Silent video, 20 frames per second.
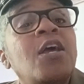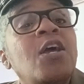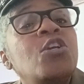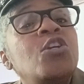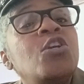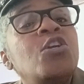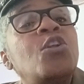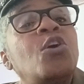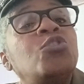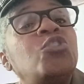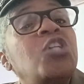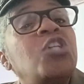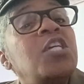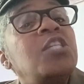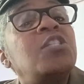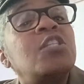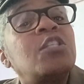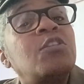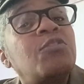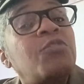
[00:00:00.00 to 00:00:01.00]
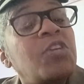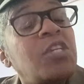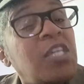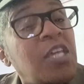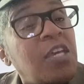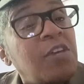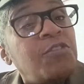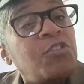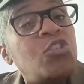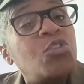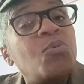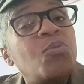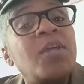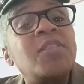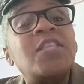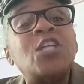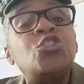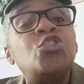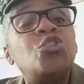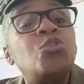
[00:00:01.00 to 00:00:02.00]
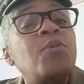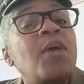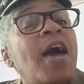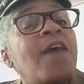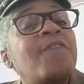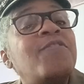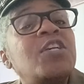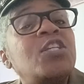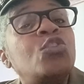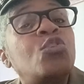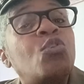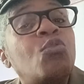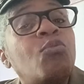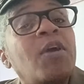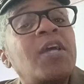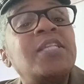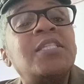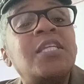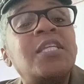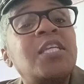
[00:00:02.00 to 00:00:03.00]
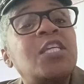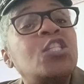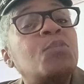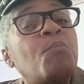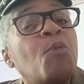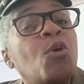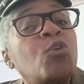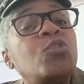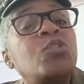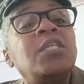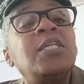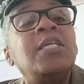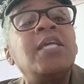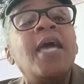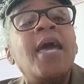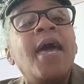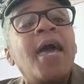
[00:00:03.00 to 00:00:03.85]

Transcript: you know, Jesus forgives you and that you have his grace and his mercy